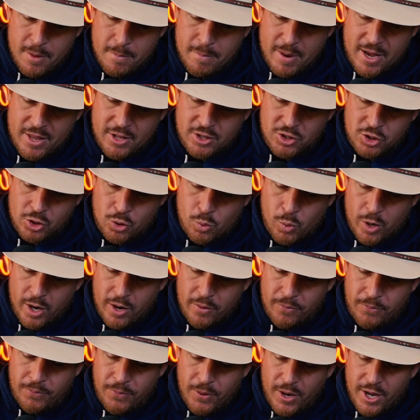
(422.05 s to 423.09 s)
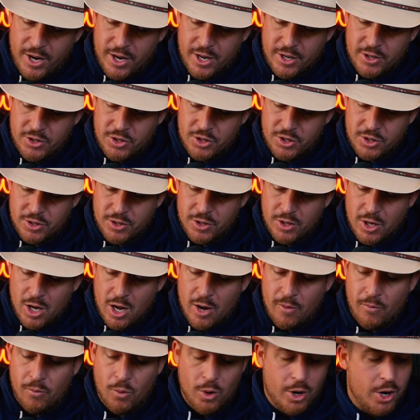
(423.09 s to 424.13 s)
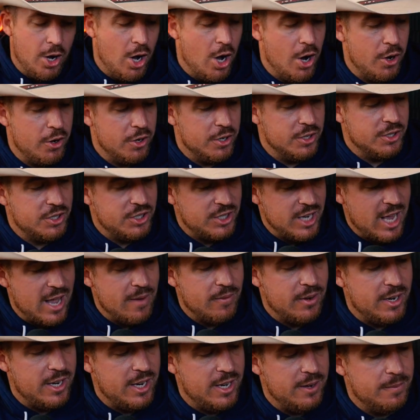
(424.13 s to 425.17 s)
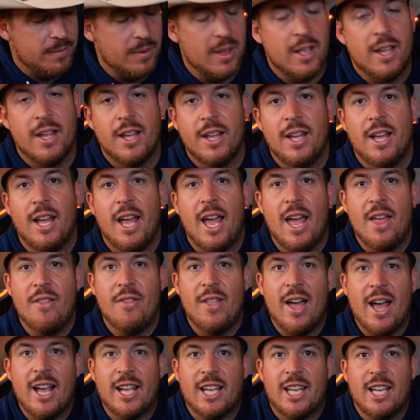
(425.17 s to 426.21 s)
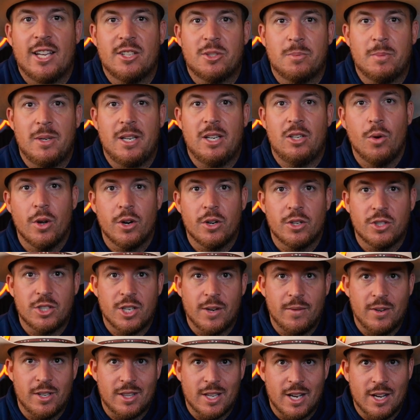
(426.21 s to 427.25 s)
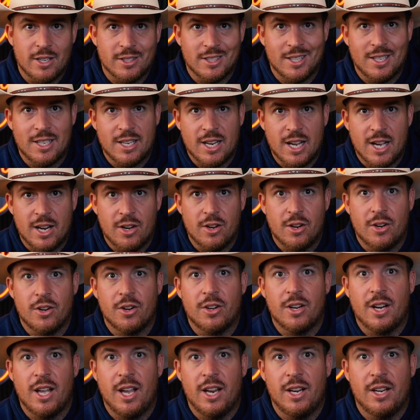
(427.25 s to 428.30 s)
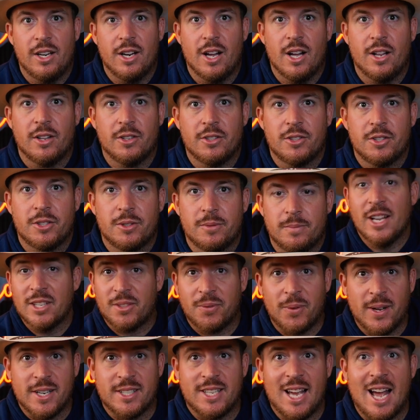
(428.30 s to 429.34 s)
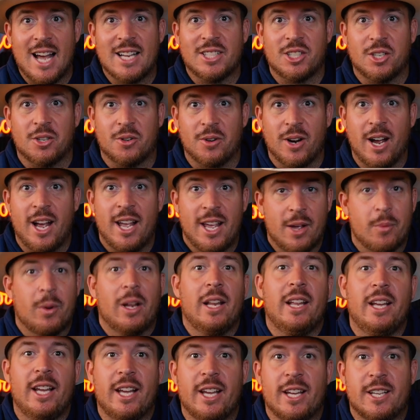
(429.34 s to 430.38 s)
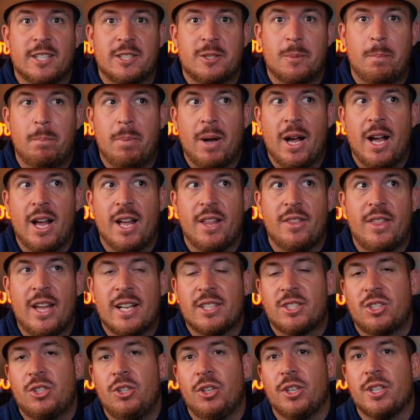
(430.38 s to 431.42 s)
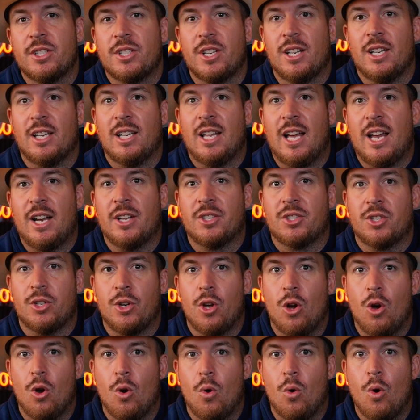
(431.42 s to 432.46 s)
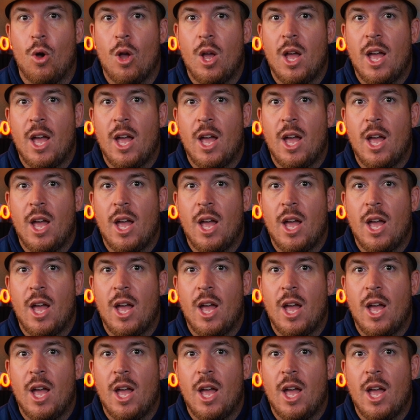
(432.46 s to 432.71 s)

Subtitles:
by the square footage of 170, and that gives me $270,980. That's fantastic, right? It really is, but that still doesn't let us know,